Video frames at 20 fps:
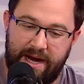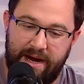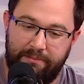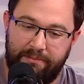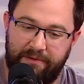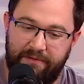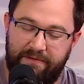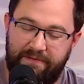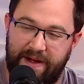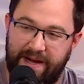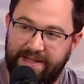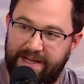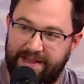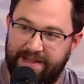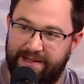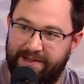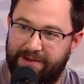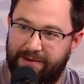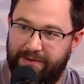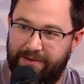perfecting the
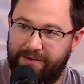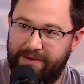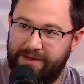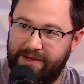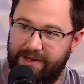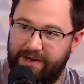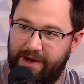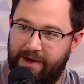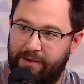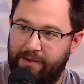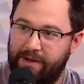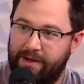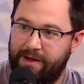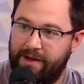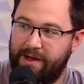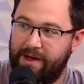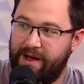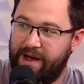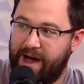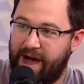little,
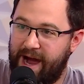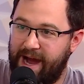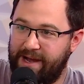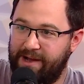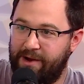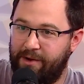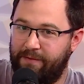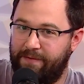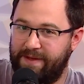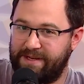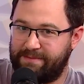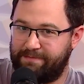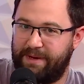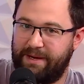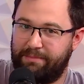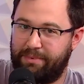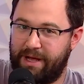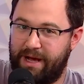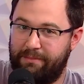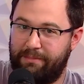I know this big
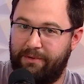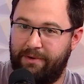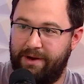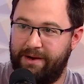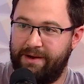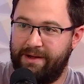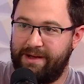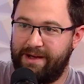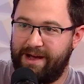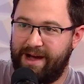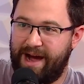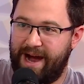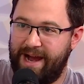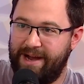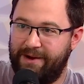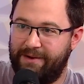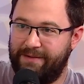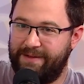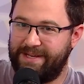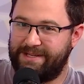plot point, I
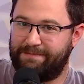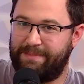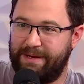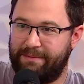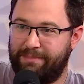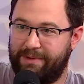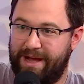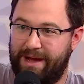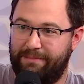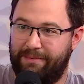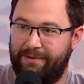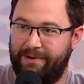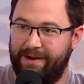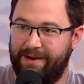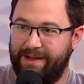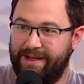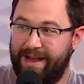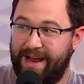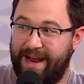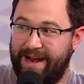know this big plot point,
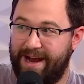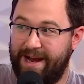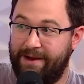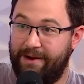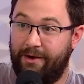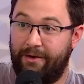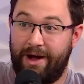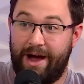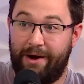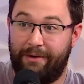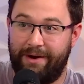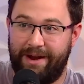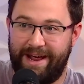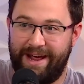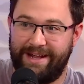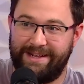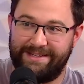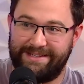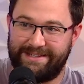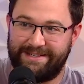and I know how it
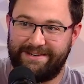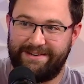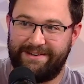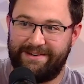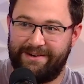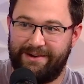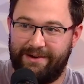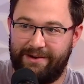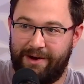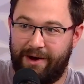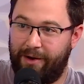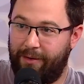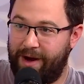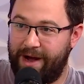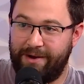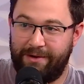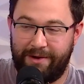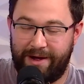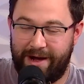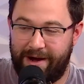ends. Oh, I
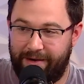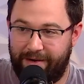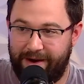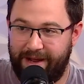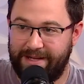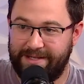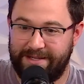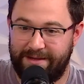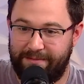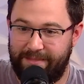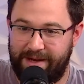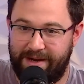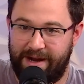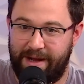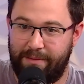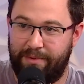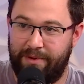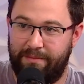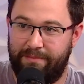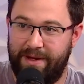knew how it ends the minute I
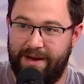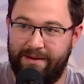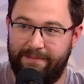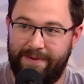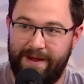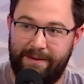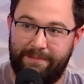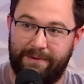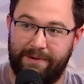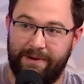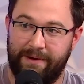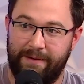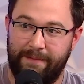put pen to paper.